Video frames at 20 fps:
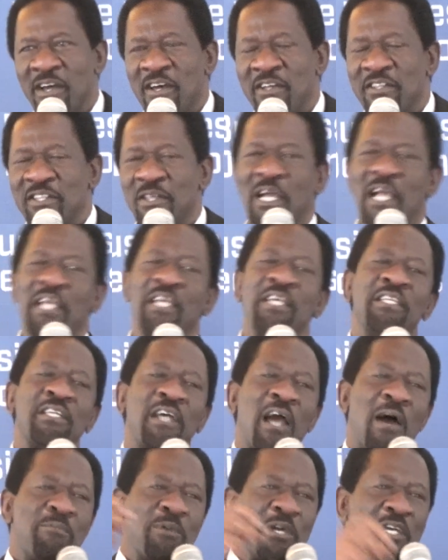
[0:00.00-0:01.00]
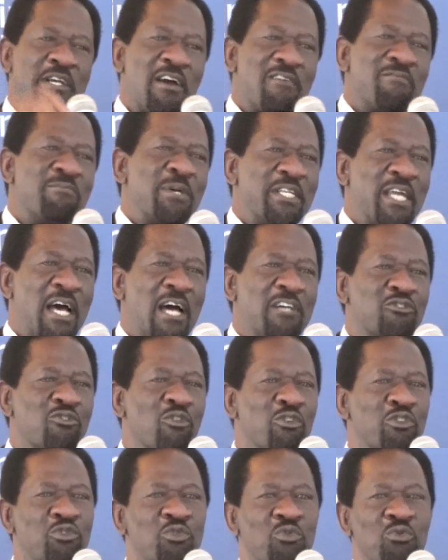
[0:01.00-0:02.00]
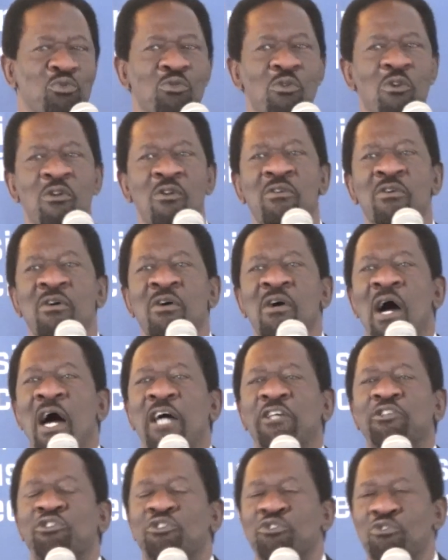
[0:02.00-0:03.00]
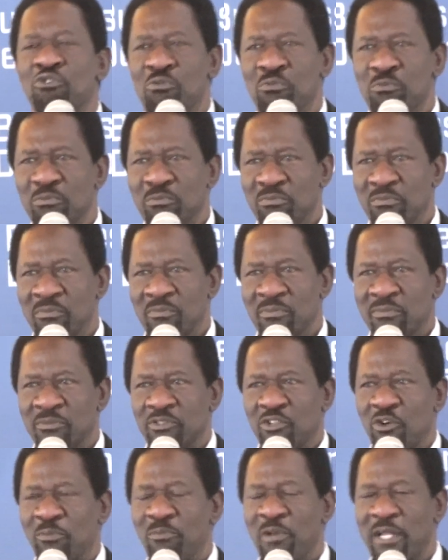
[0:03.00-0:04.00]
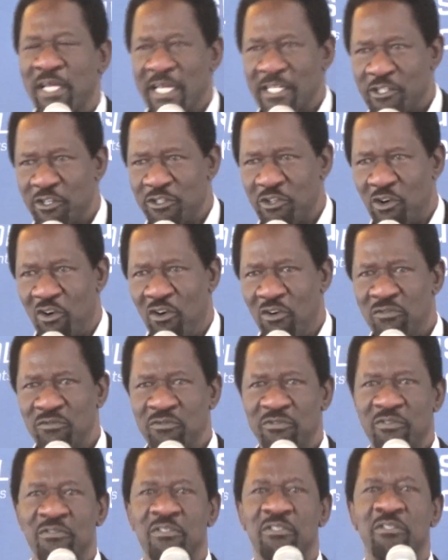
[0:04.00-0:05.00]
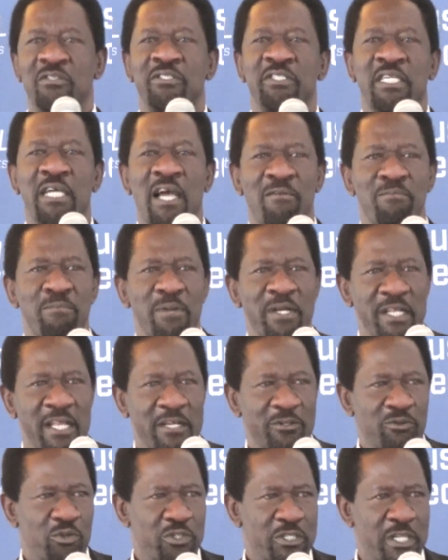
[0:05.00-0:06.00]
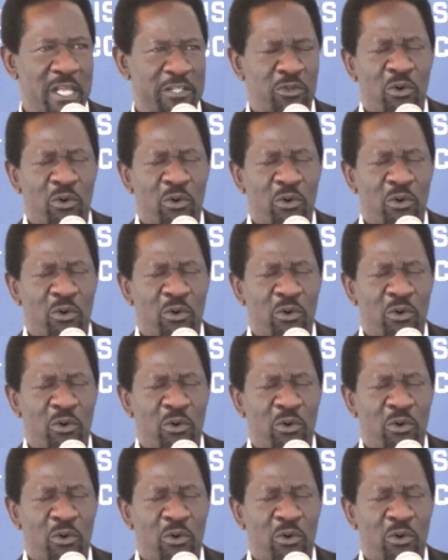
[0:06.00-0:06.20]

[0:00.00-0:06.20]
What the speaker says: the incoming government has got to assume the obligation of the government that was there.